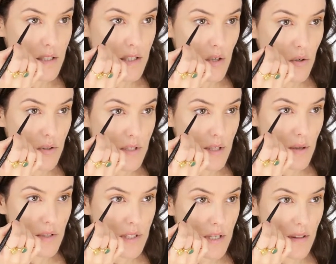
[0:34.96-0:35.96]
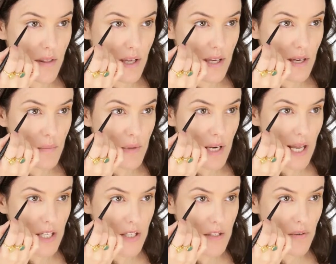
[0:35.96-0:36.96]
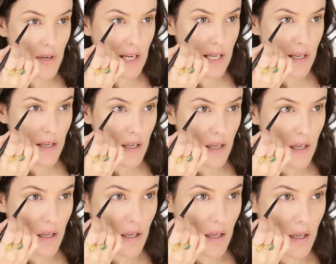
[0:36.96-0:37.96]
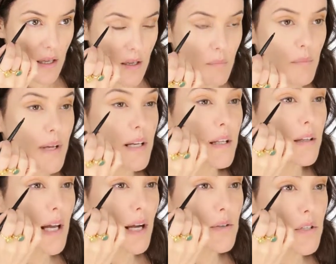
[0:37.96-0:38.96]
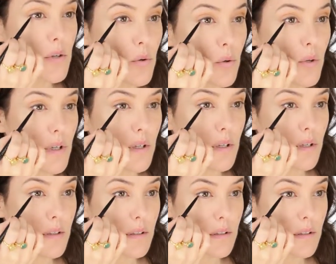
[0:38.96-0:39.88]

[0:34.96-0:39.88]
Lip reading: Just dots though, just to thicken up the lashes really. Mainly at the outer corner.